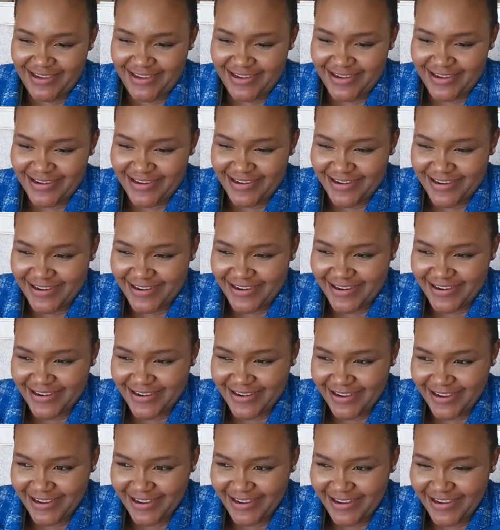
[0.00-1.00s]

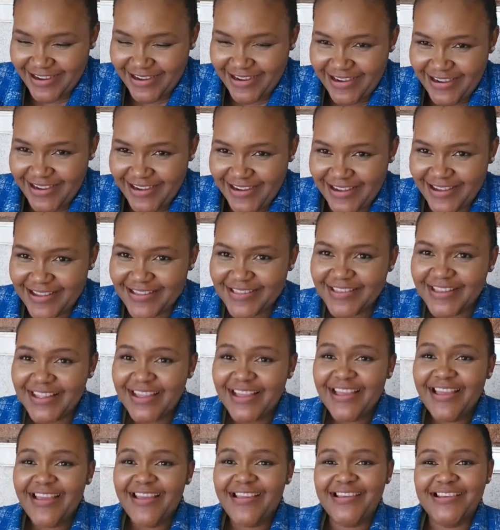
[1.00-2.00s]
and
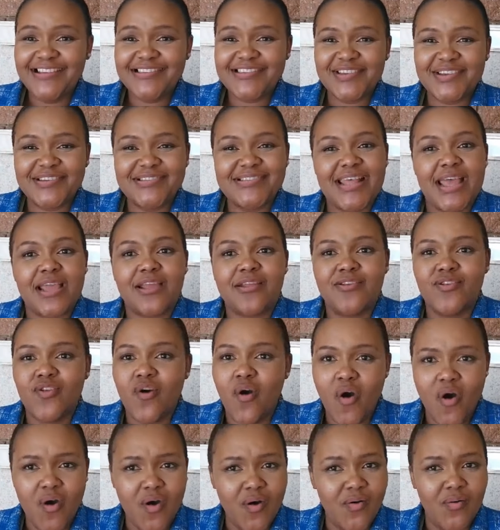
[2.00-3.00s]
she was like,
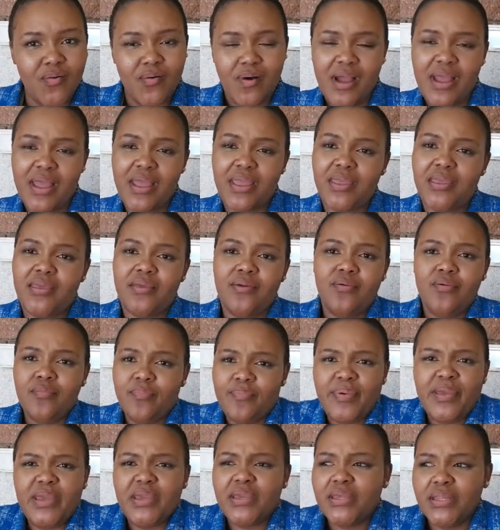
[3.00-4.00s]
no, I won't
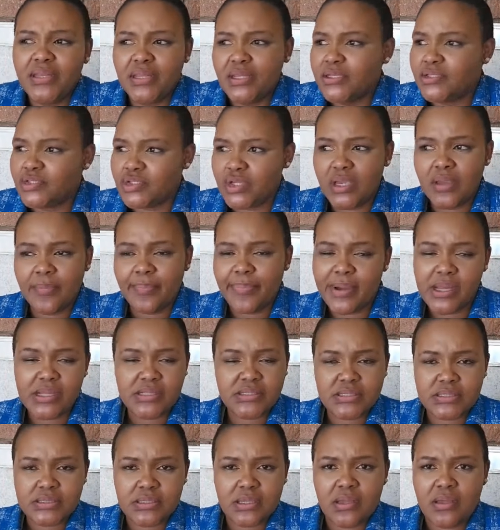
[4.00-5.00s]
be in AJ,
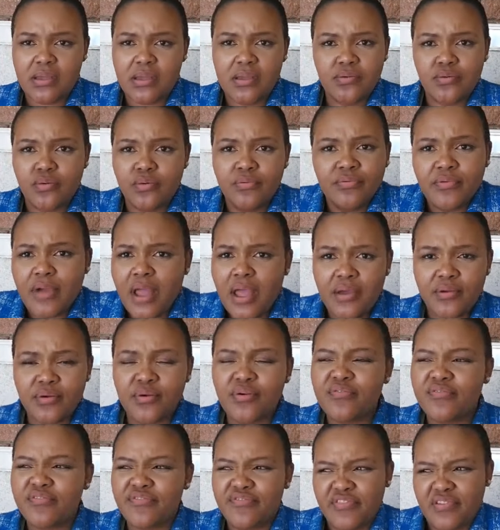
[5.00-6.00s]
but uh, I don't, I
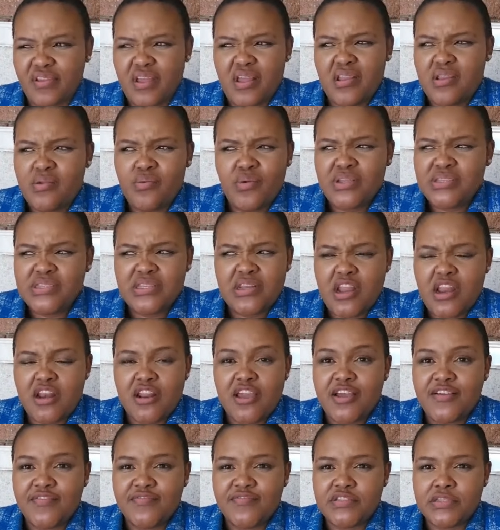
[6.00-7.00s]
don't feel, it wasn't
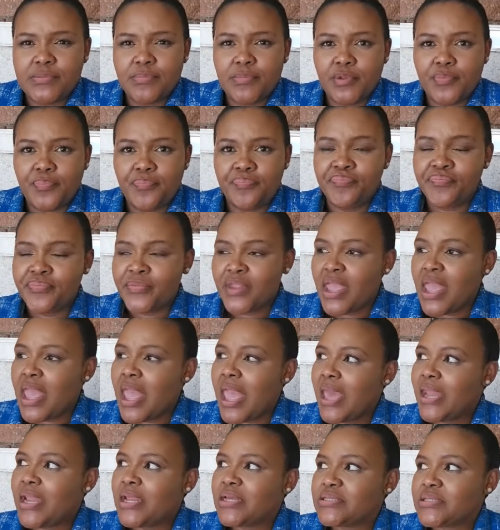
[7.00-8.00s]
uncomfortable.
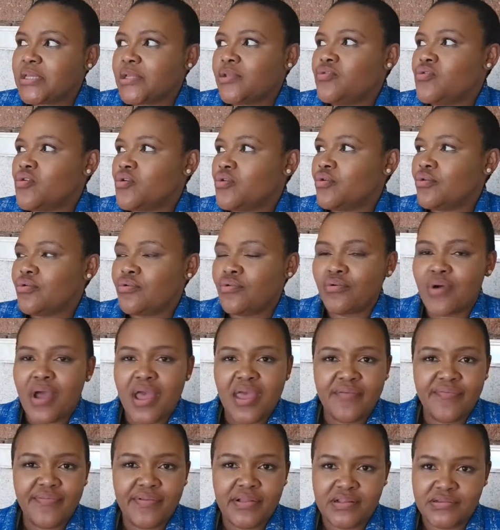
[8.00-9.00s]
And I said, no, no, no,
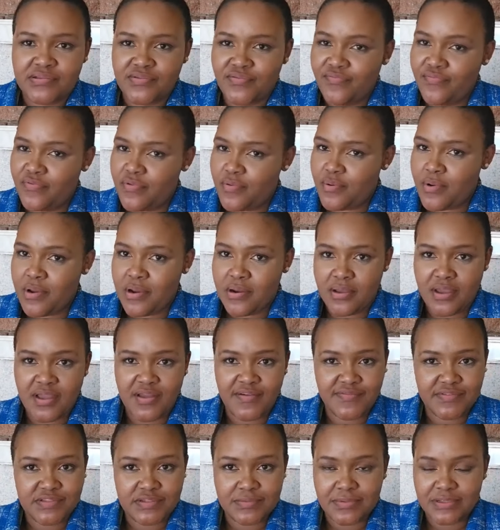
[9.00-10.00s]
I felt very
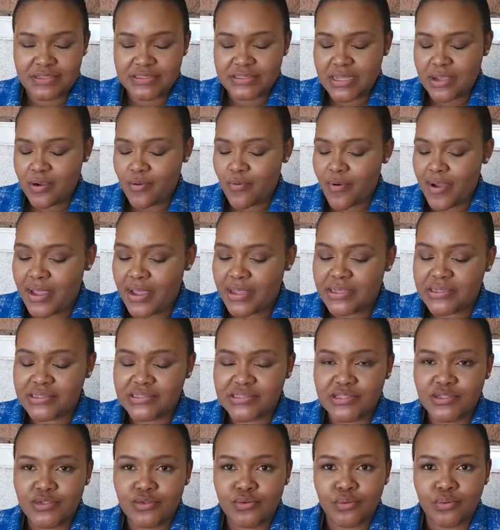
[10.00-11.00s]
uncomfortable. I was like, is
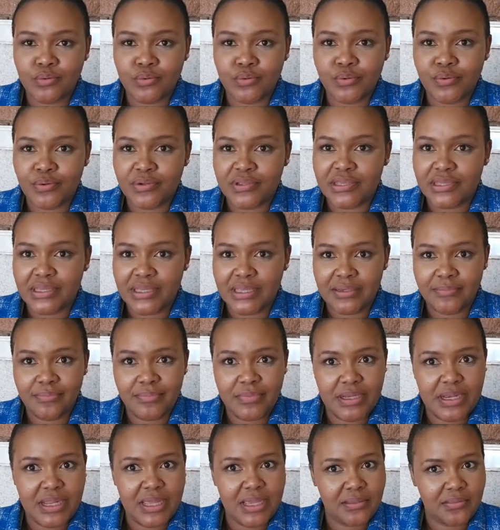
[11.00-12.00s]
this dude looking at
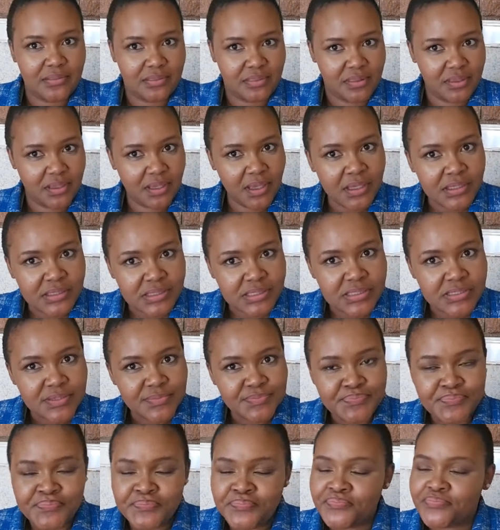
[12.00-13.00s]
me like this?
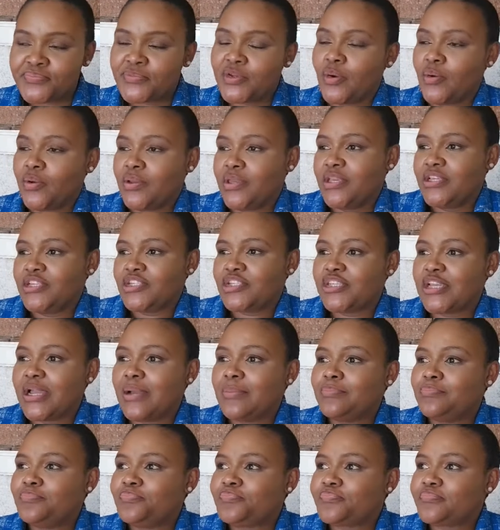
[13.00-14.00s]
Okay, sharp.
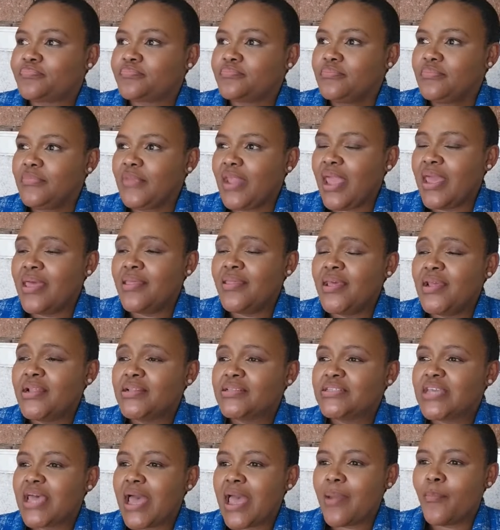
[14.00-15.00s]
And then
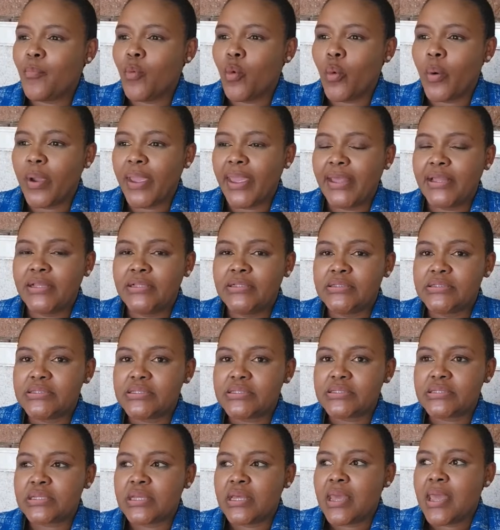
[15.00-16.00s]
time
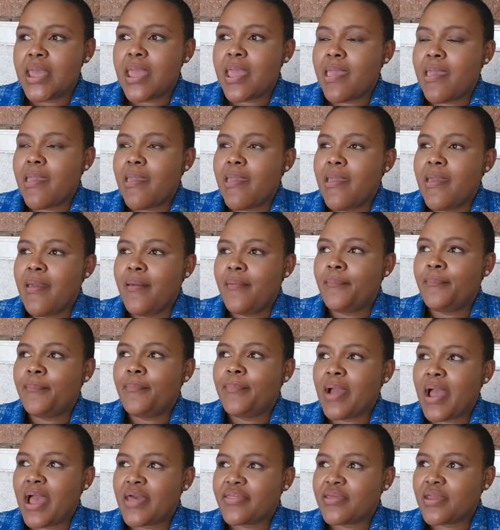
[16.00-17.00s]
went.
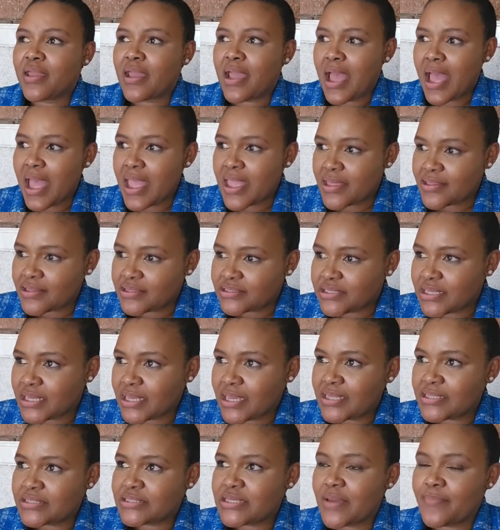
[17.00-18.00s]
Um, I think Naya the
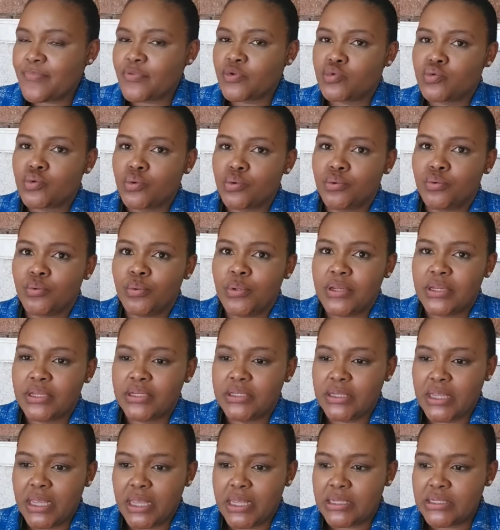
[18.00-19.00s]
second time is on
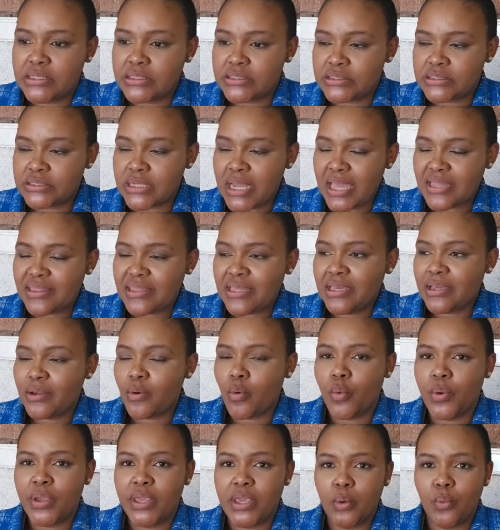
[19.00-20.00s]
20 and I think
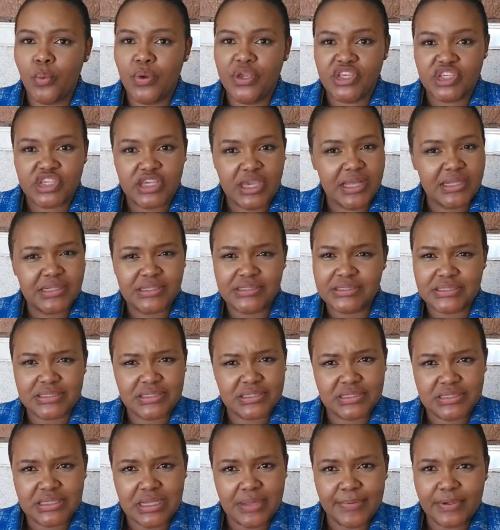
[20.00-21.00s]
we, we gelled
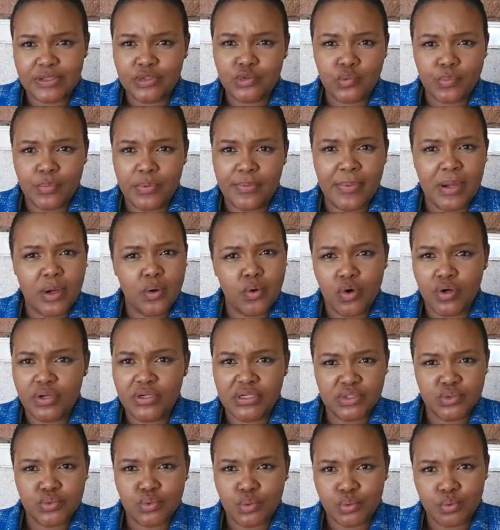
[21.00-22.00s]
to be back on
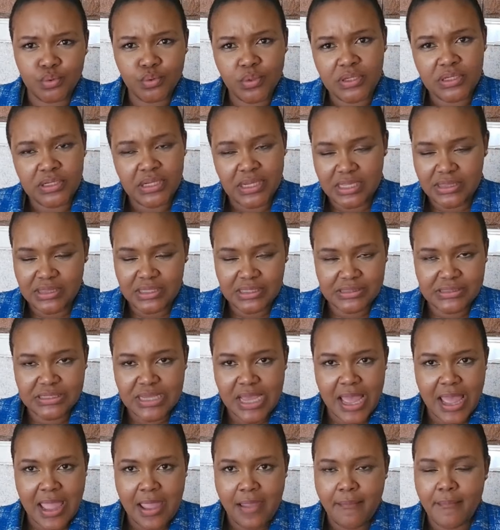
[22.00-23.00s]
20 at the
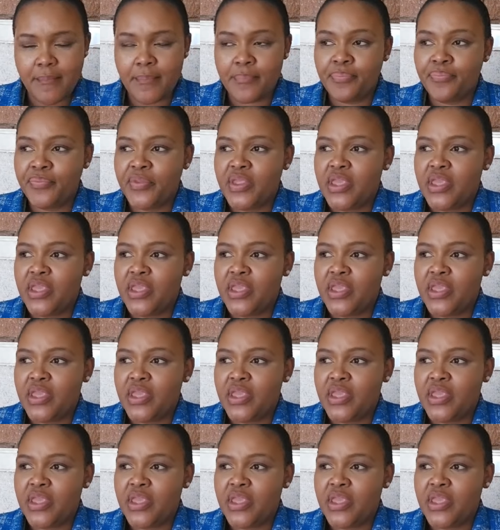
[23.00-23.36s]
time.